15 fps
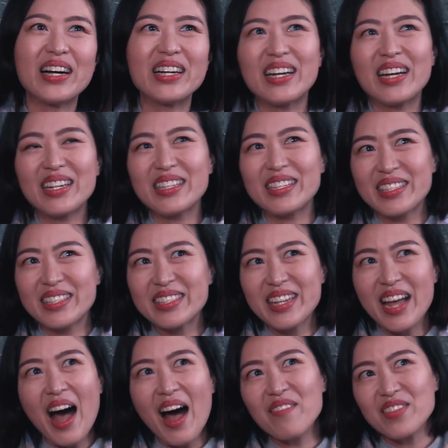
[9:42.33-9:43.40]
a
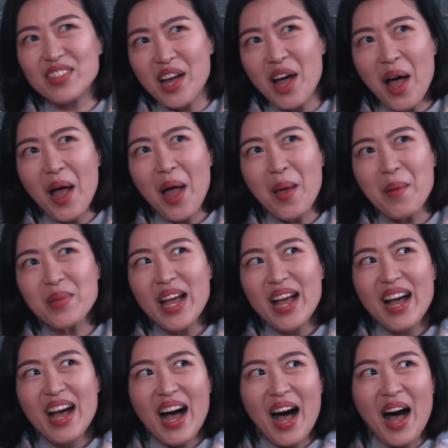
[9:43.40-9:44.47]
tough time.
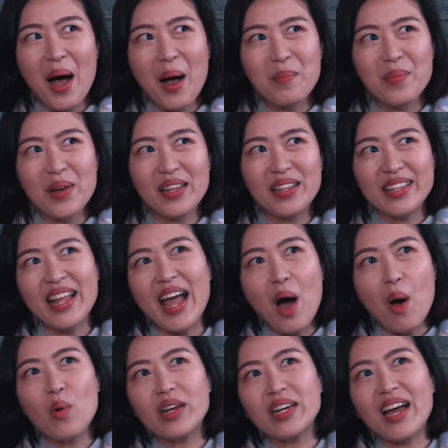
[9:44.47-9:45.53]
But
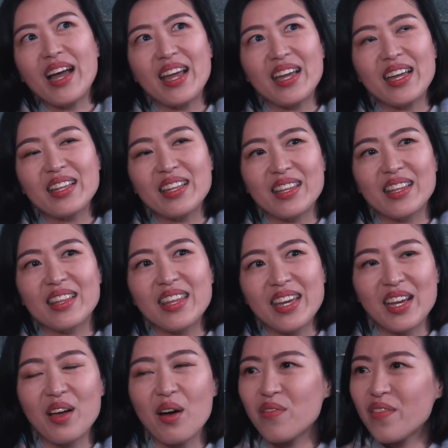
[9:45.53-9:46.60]
now when I
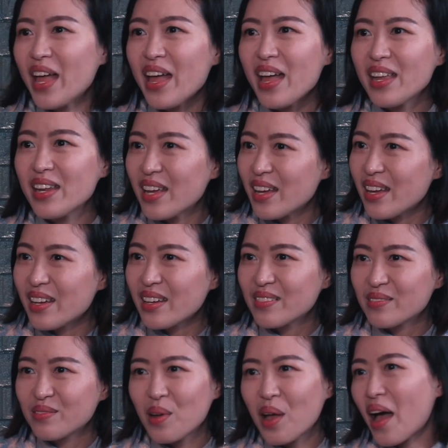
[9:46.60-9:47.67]
think of it,
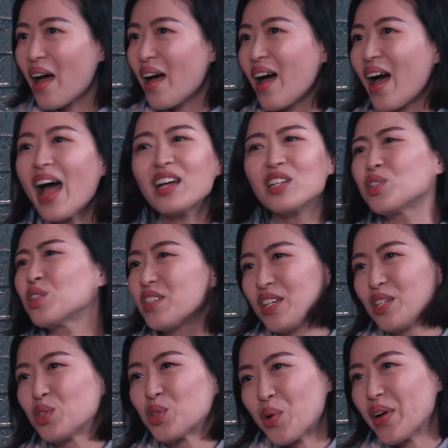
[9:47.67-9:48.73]
I just
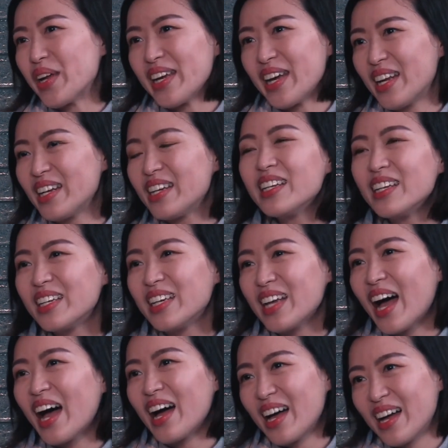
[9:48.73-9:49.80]
enjoyed it.
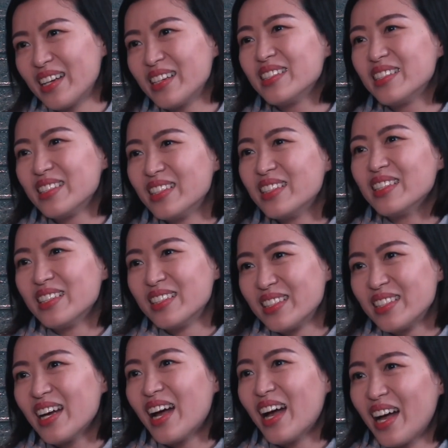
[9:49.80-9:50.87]
Yeah.
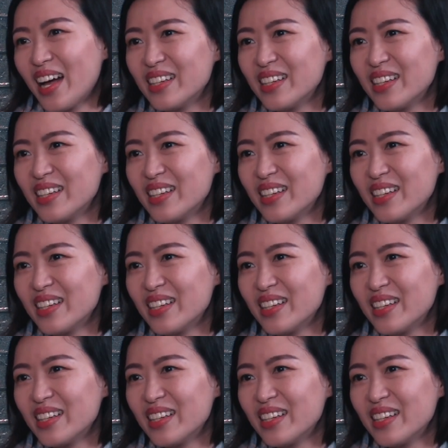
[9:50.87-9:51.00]
Yeah.